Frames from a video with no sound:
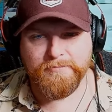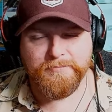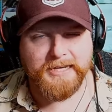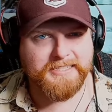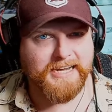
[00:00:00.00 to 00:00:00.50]

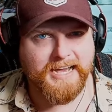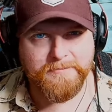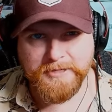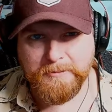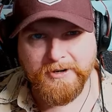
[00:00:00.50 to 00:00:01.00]

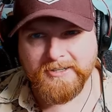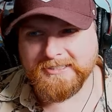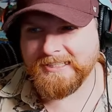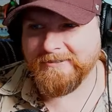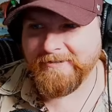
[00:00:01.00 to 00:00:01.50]
big-time
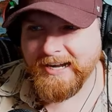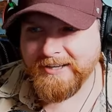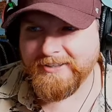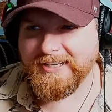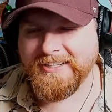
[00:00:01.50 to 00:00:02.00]
WRC
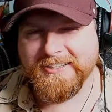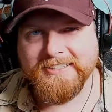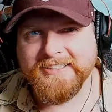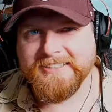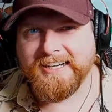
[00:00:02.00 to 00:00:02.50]
rally,
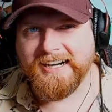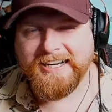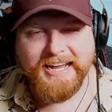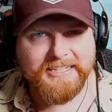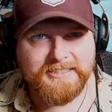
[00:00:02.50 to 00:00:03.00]

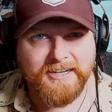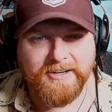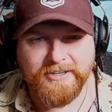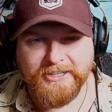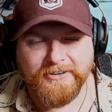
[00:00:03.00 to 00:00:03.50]

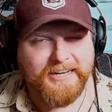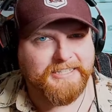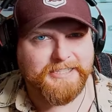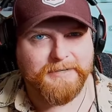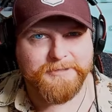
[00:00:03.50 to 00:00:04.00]
NASCAR, you know,
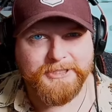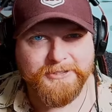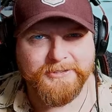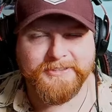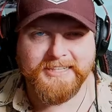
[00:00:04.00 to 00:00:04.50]
anytime
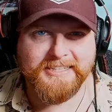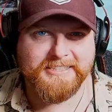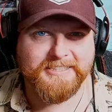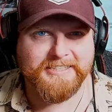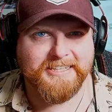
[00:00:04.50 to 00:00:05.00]
soon, as
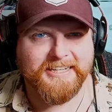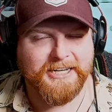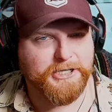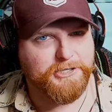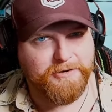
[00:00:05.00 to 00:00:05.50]
it's
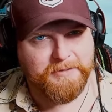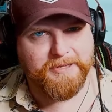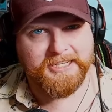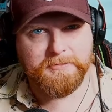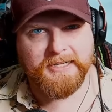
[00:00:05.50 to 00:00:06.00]
extremely
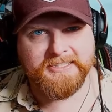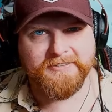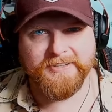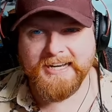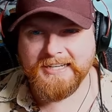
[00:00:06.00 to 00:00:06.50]

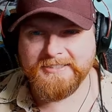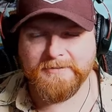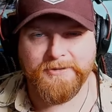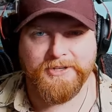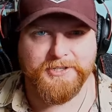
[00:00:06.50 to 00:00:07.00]
expensive and not
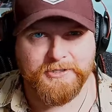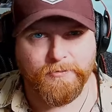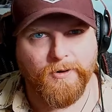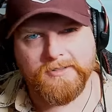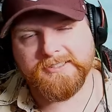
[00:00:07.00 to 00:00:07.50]
something you can just
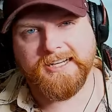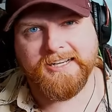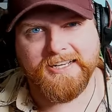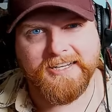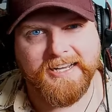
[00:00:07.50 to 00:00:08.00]
waltz on
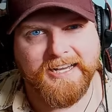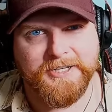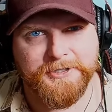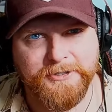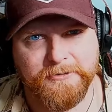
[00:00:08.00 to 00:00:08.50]
in
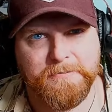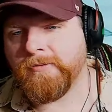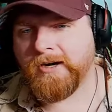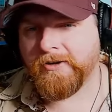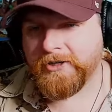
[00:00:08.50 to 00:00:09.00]
and do.
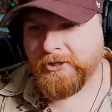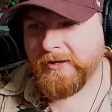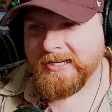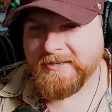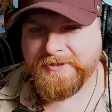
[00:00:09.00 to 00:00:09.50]
Well, you
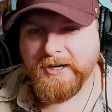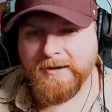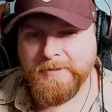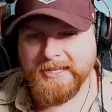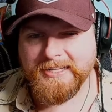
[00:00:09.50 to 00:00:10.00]
guys have
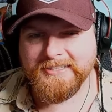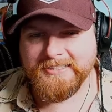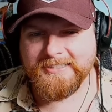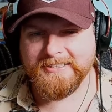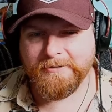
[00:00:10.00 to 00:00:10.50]
taught me that
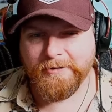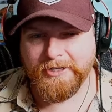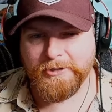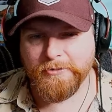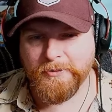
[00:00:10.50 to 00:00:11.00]
this is a really
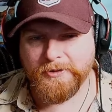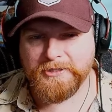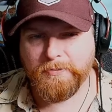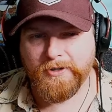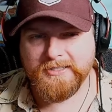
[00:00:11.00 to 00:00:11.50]
cool
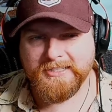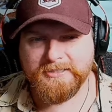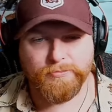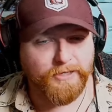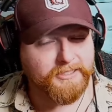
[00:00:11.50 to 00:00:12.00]
motorsport
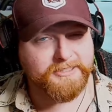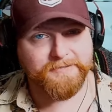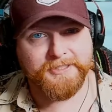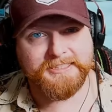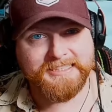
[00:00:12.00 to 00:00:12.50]
that's
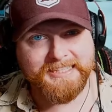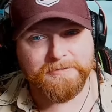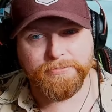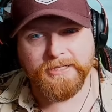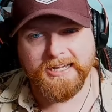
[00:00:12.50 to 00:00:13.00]
relatively
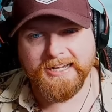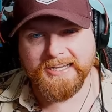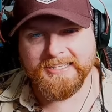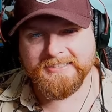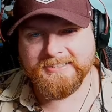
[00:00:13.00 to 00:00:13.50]
cheap,
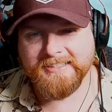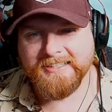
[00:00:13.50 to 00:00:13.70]
and,